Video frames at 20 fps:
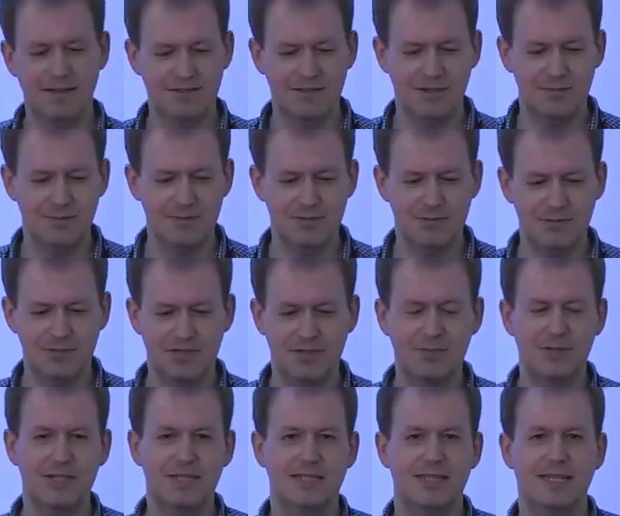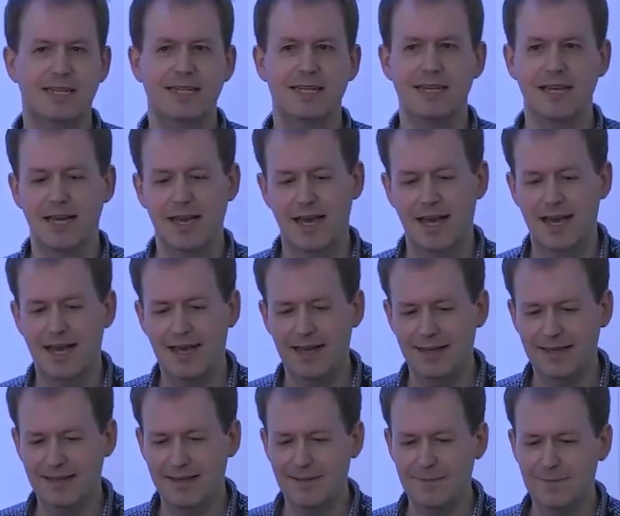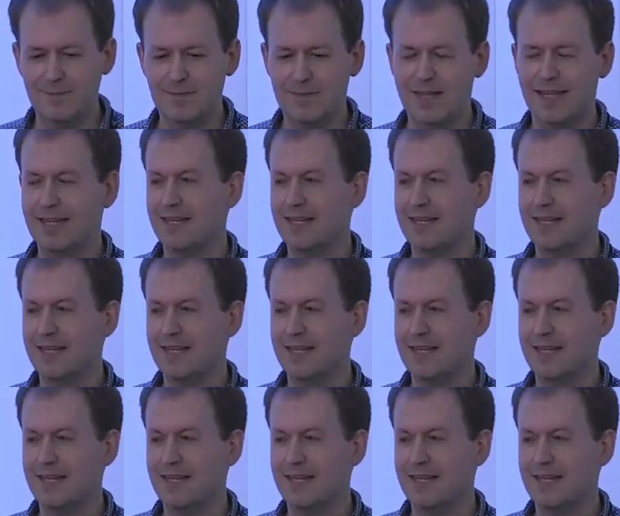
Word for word: large open source community, um,